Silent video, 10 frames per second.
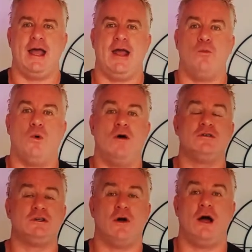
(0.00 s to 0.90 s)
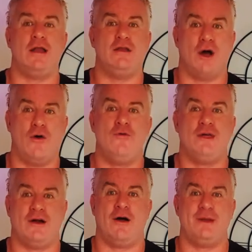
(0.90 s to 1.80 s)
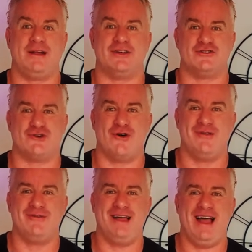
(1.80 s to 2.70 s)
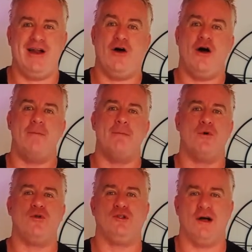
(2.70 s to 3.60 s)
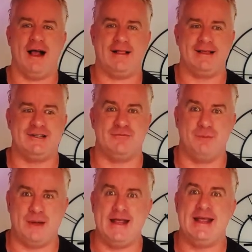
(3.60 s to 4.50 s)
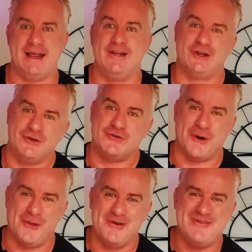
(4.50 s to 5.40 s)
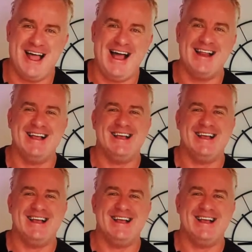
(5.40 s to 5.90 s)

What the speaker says: And whilst I know that in control of that, I'm more likely to be in control of that.